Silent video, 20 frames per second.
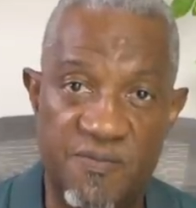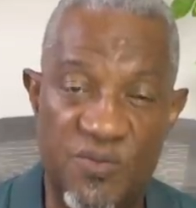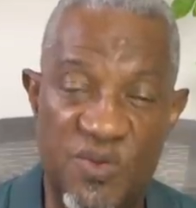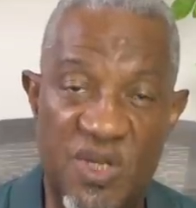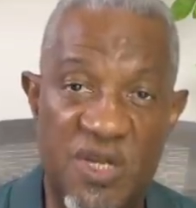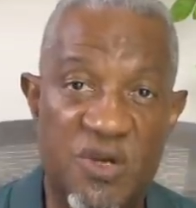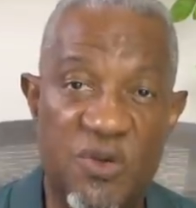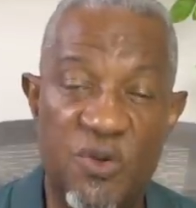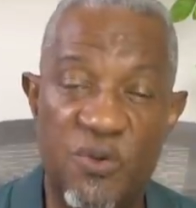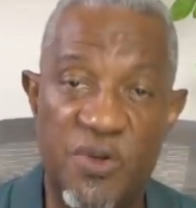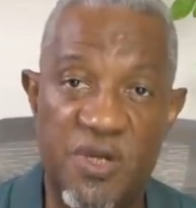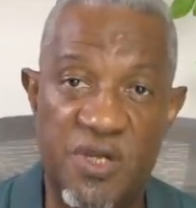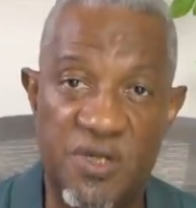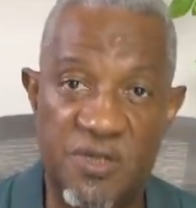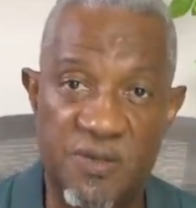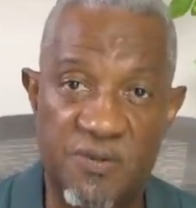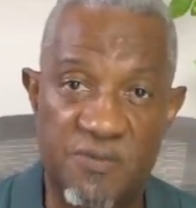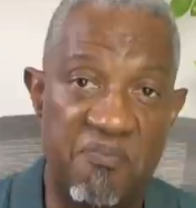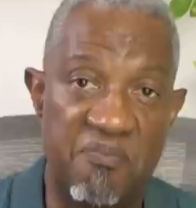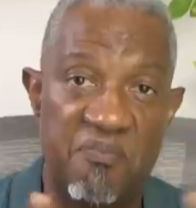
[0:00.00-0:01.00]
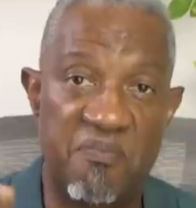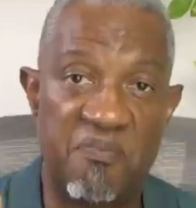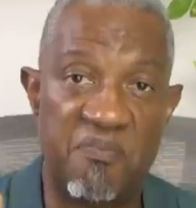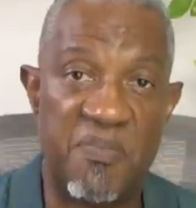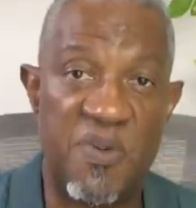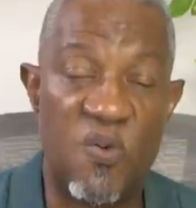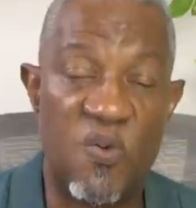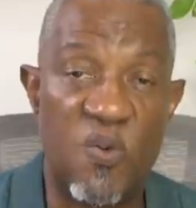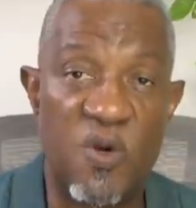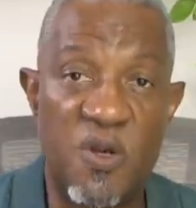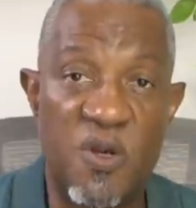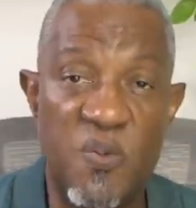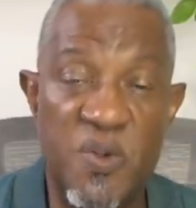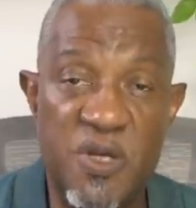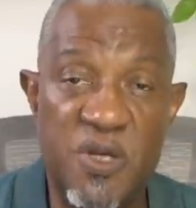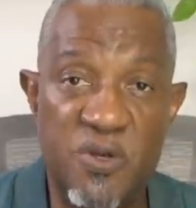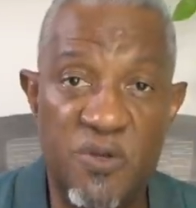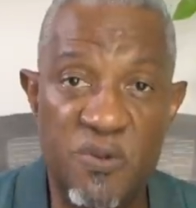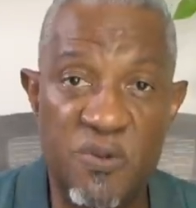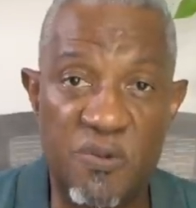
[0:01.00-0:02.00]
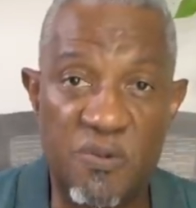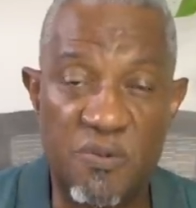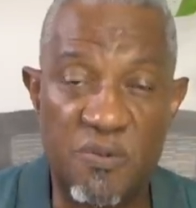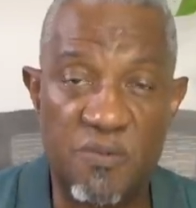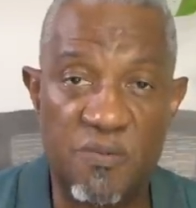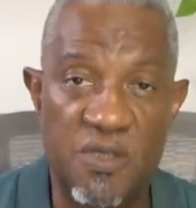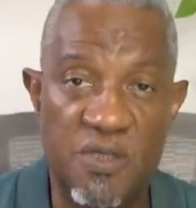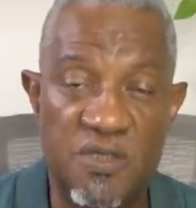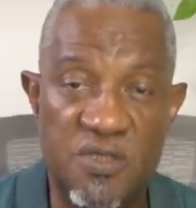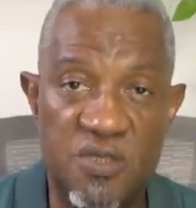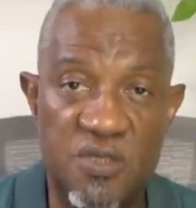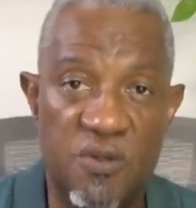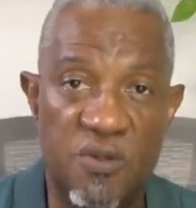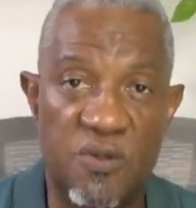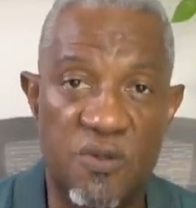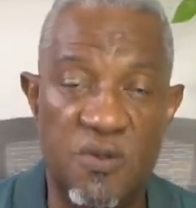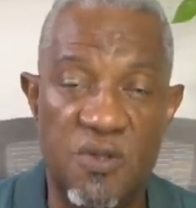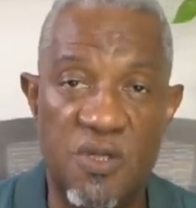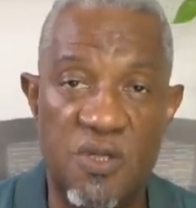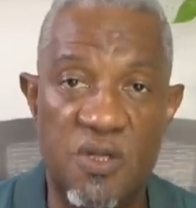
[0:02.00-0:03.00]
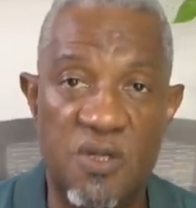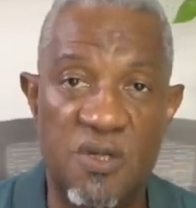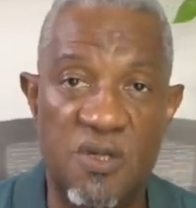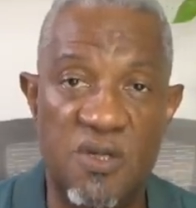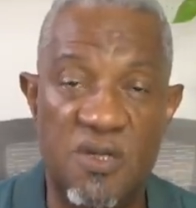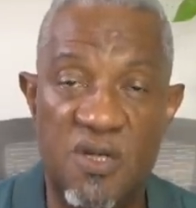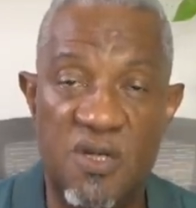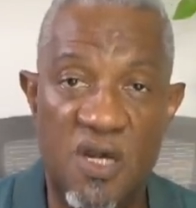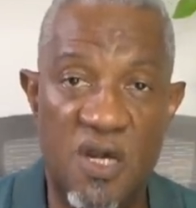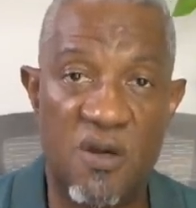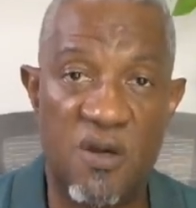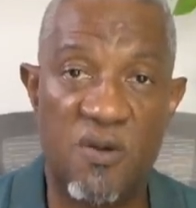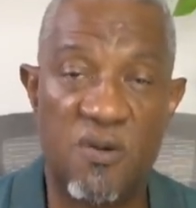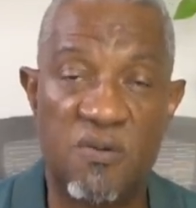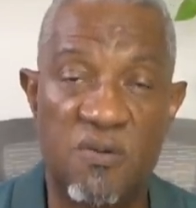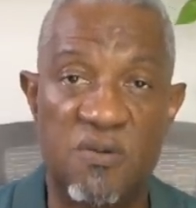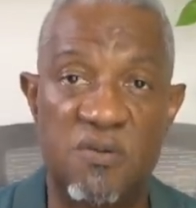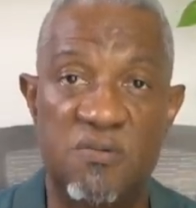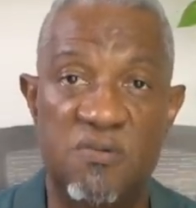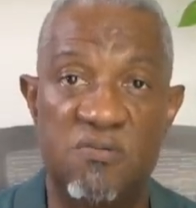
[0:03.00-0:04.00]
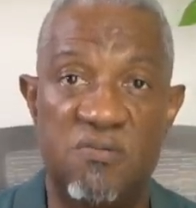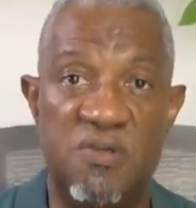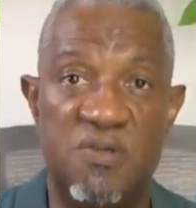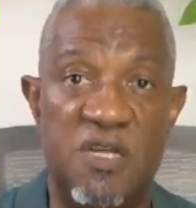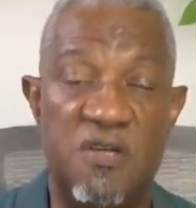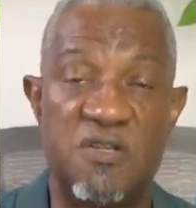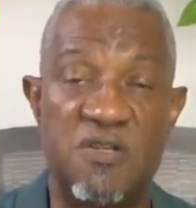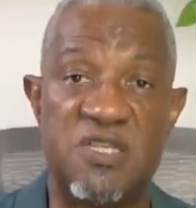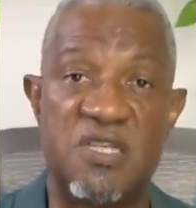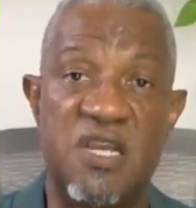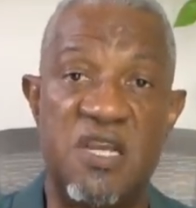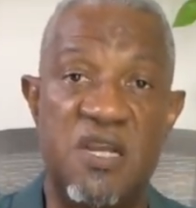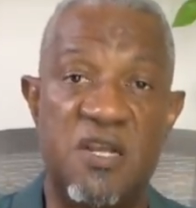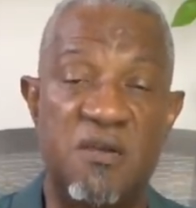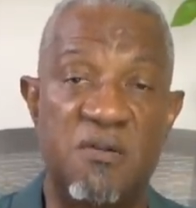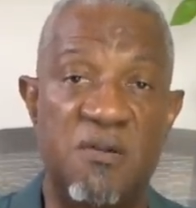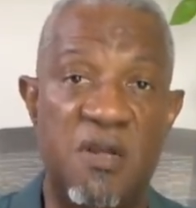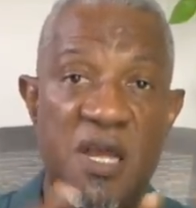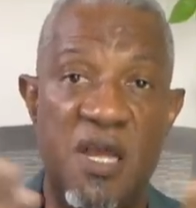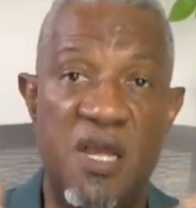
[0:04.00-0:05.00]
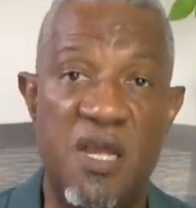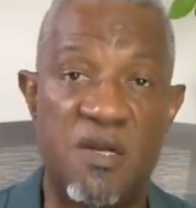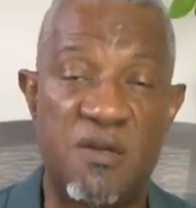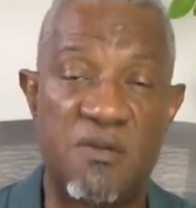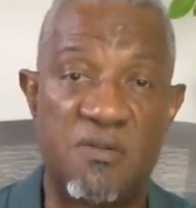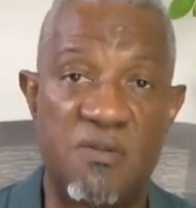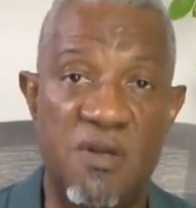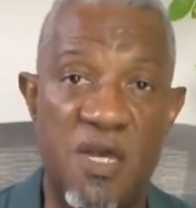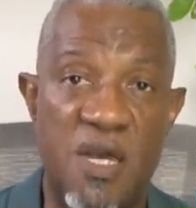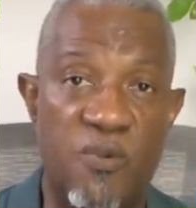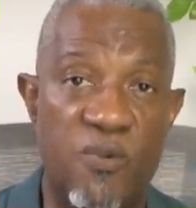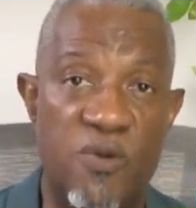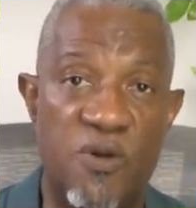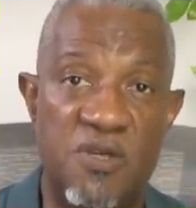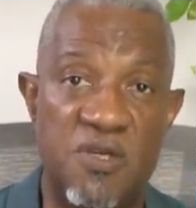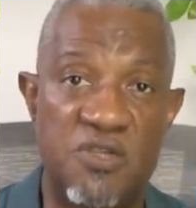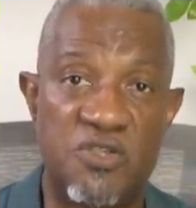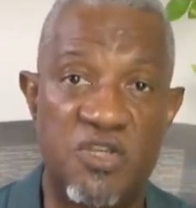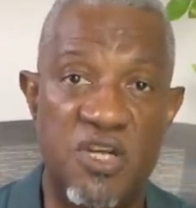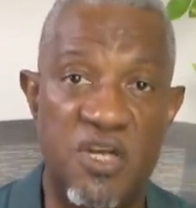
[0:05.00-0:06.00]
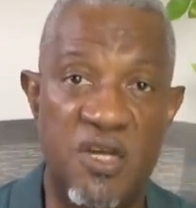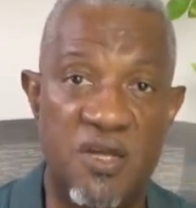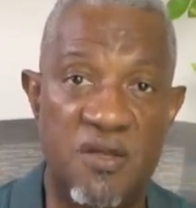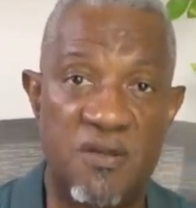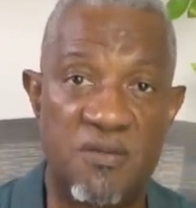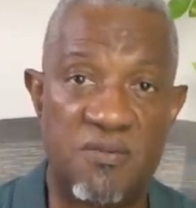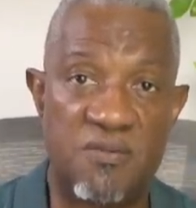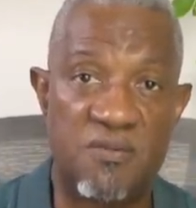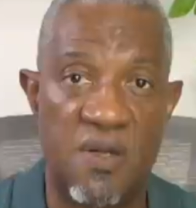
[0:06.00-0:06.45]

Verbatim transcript: They know it. But what do we do? So now they're saying, hey, I want a child.